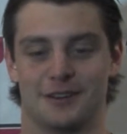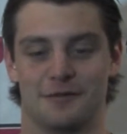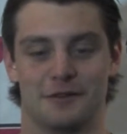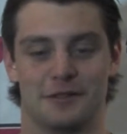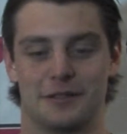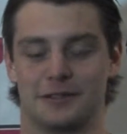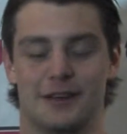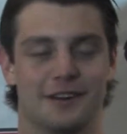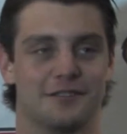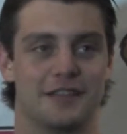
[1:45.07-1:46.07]
with a
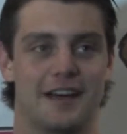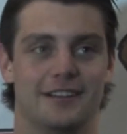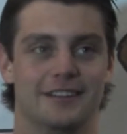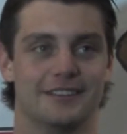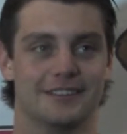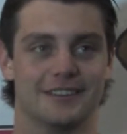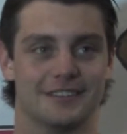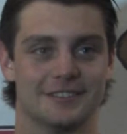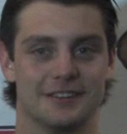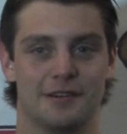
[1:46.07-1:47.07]
ton of
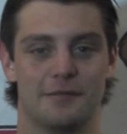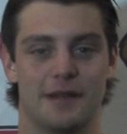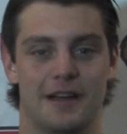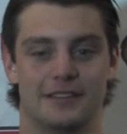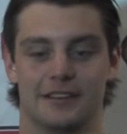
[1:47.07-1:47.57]
talent, some that